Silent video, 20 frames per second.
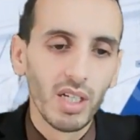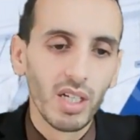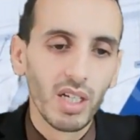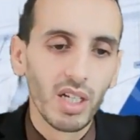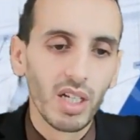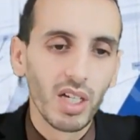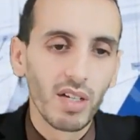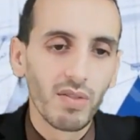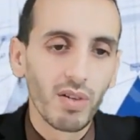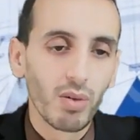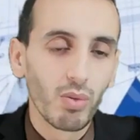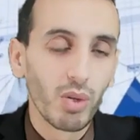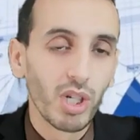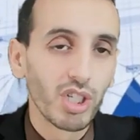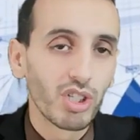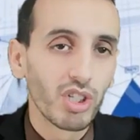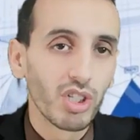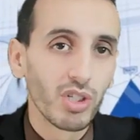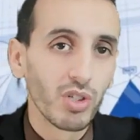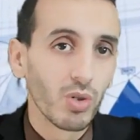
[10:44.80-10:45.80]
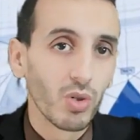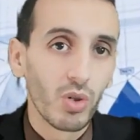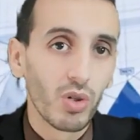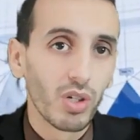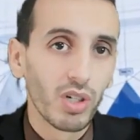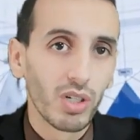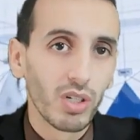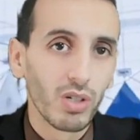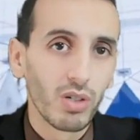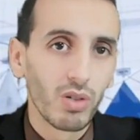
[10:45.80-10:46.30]
evaluation,
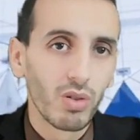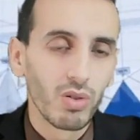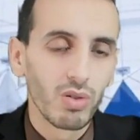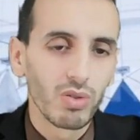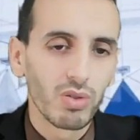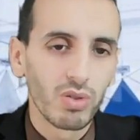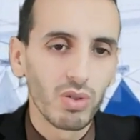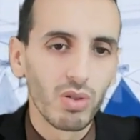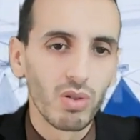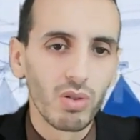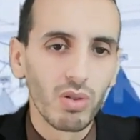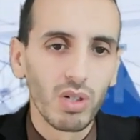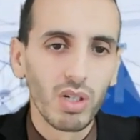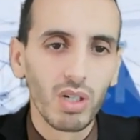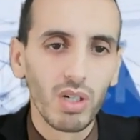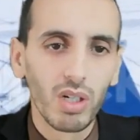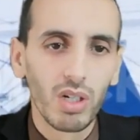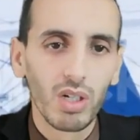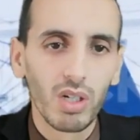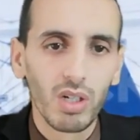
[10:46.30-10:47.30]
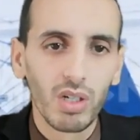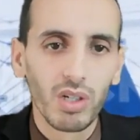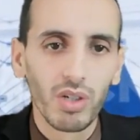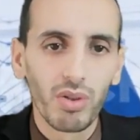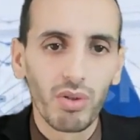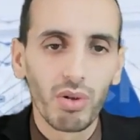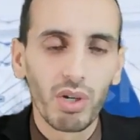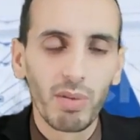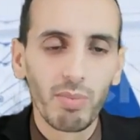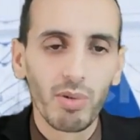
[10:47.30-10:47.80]
or also
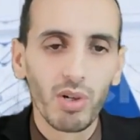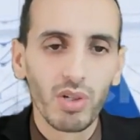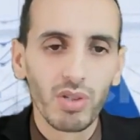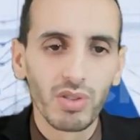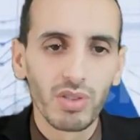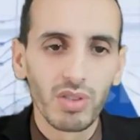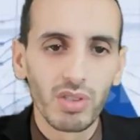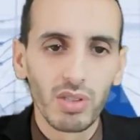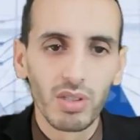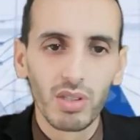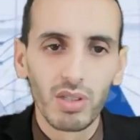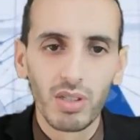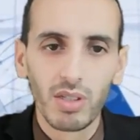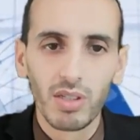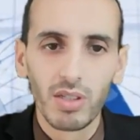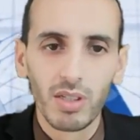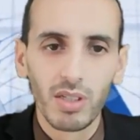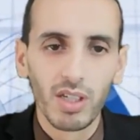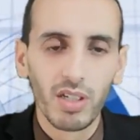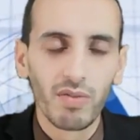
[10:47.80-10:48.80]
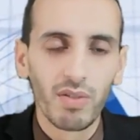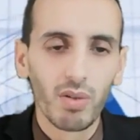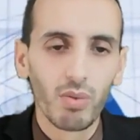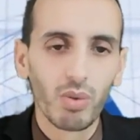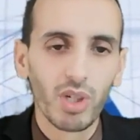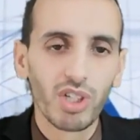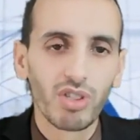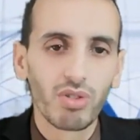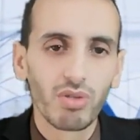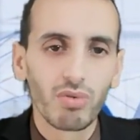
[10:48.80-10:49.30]
3 months
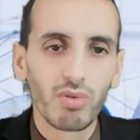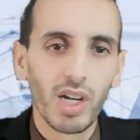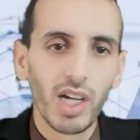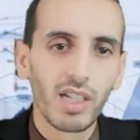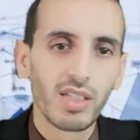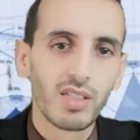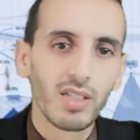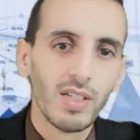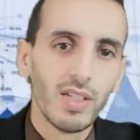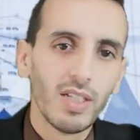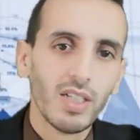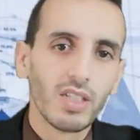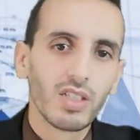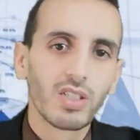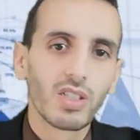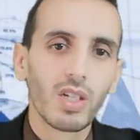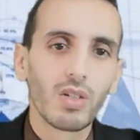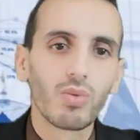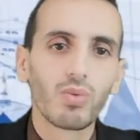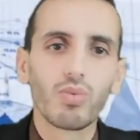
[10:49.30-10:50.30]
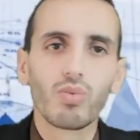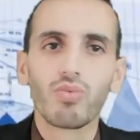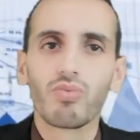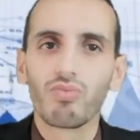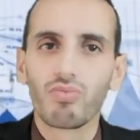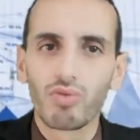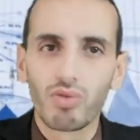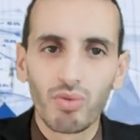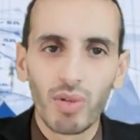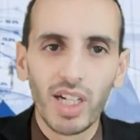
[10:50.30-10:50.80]
evaluation, right? So
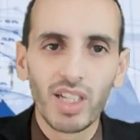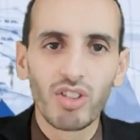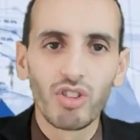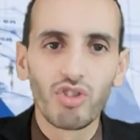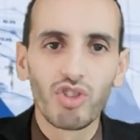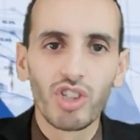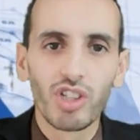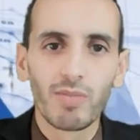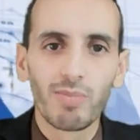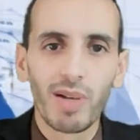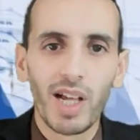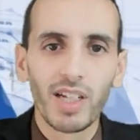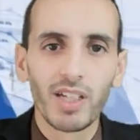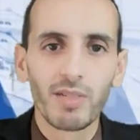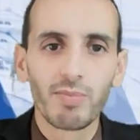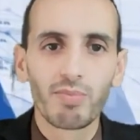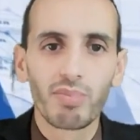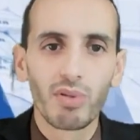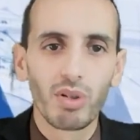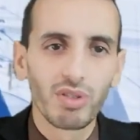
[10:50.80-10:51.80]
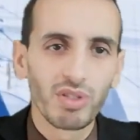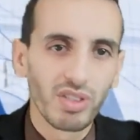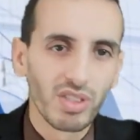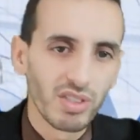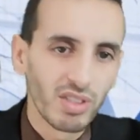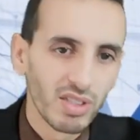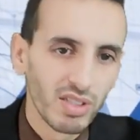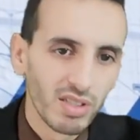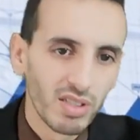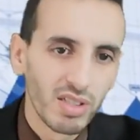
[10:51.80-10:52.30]
strategic planning
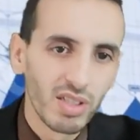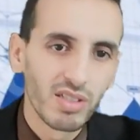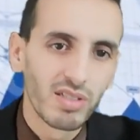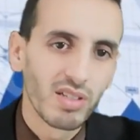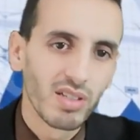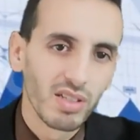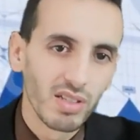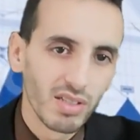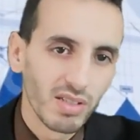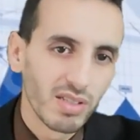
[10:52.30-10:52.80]
process is this